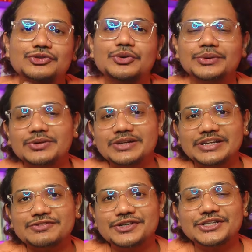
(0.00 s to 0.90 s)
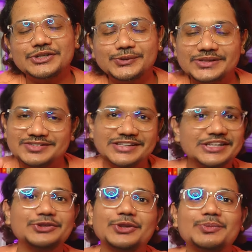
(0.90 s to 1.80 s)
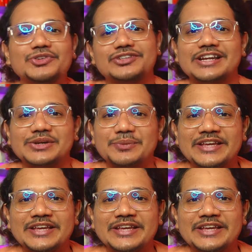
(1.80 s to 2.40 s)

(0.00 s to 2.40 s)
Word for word: So without any further ado, let's get into the books right